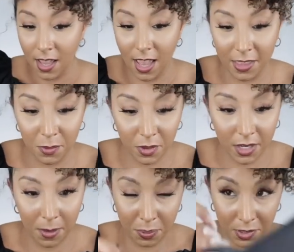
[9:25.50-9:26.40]
and then we're
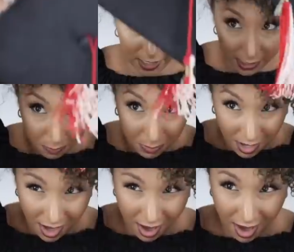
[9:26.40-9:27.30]
gonna put this
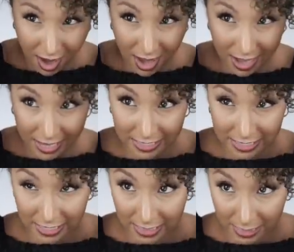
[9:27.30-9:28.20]

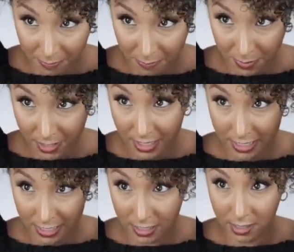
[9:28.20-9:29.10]
behind the
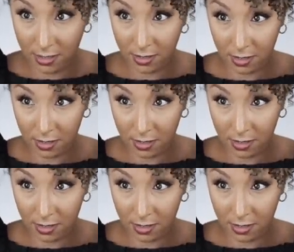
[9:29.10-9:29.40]
bun.